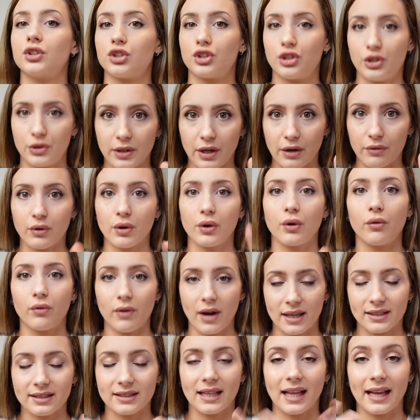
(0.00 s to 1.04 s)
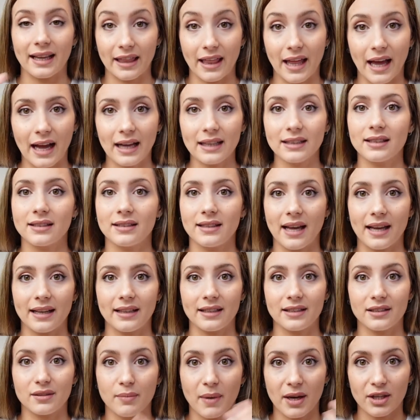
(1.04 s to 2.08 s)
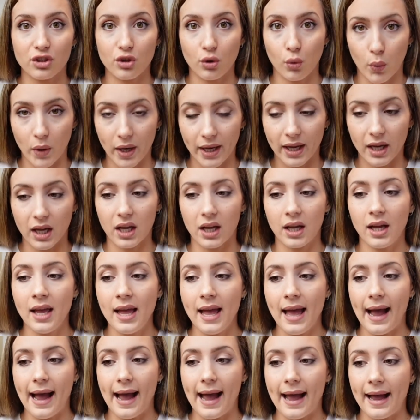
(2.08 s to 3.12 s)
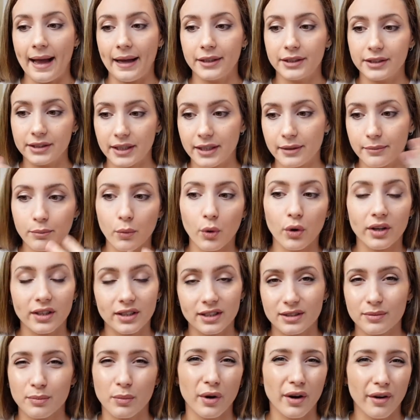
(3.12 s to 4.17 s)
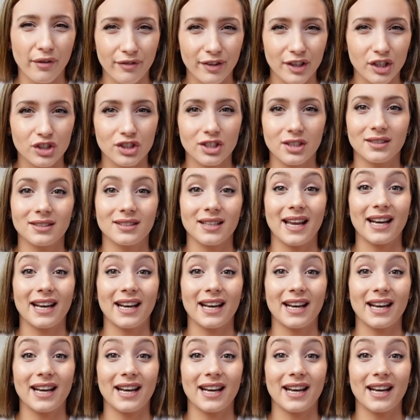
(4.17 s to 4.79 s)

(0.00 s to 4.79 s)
two in a row, rest like that, then it's much quicker and it's more efficient,